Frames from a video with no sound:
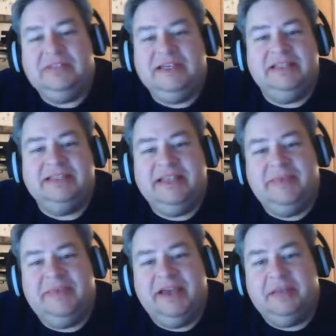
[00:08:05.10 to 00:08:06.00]
was thinking the same
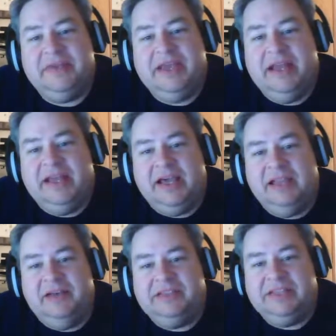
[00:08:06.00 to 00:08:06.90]
thing at the beginning. I
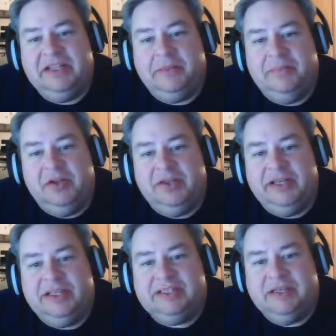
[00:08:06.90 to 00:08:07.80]
love seeing the
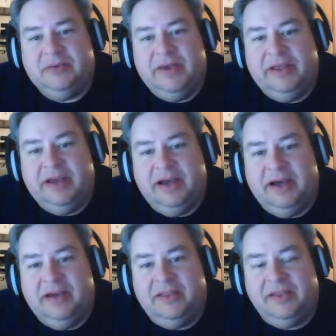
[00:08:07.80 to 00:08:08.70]
buildings, seeing the way
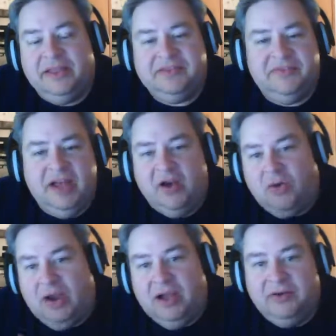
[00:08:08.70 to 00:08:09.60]
the things fly
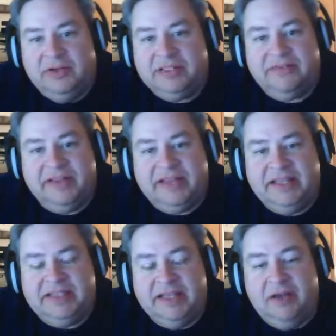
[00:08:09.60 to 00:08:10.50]
around and stuff like that,
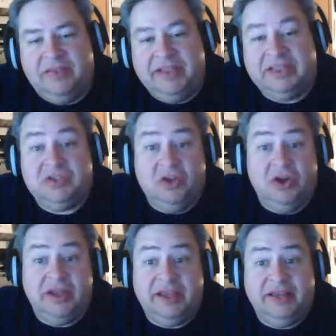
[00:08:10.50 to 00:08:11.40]
seeing how things
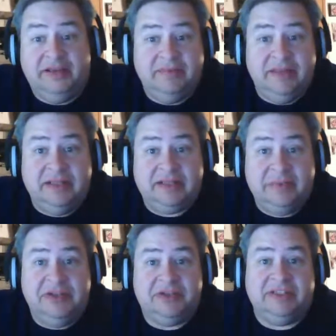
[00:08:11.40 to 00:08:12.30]
look. And it's going to be
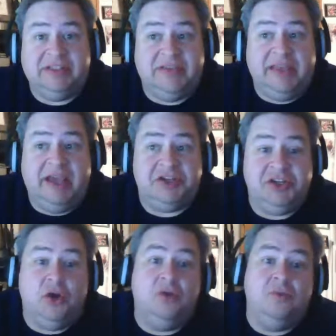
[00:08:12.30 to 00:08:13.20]
interesting if they actually
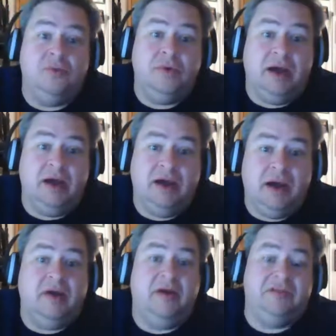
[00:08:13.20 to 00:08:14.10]
go,
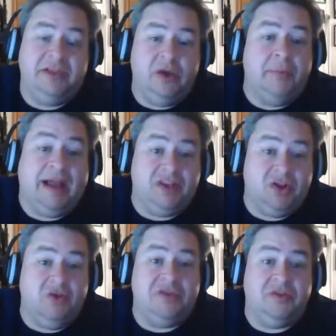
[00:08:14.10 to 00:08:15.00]
how often they go back to
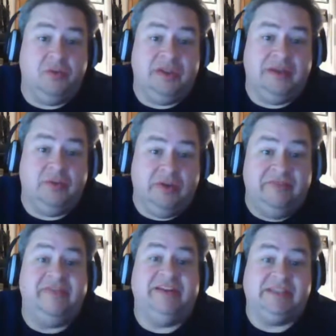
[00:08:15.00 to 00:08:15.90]
Earth to really
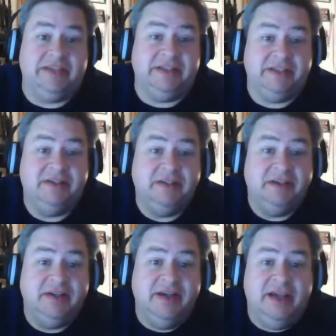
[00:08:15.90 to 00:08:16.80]
revisit.
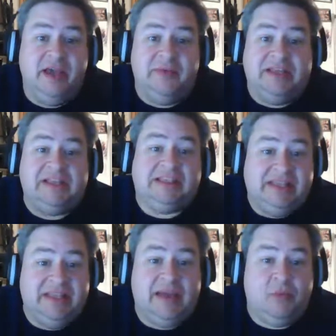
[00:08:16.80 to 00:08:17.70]
And we
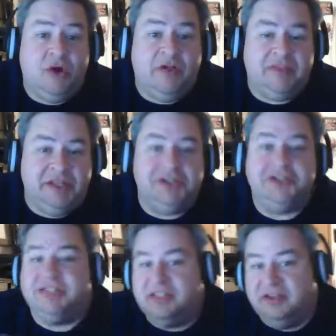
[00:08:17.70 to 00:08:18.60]
get to see that more often
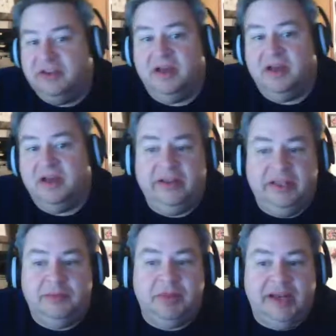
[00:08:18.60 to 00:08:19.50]
than just the other
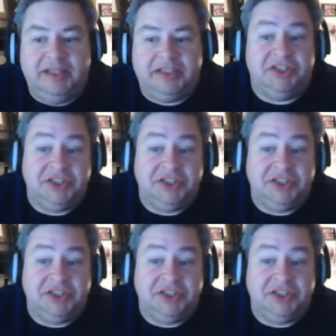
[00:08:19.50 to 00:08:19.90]
alien planets and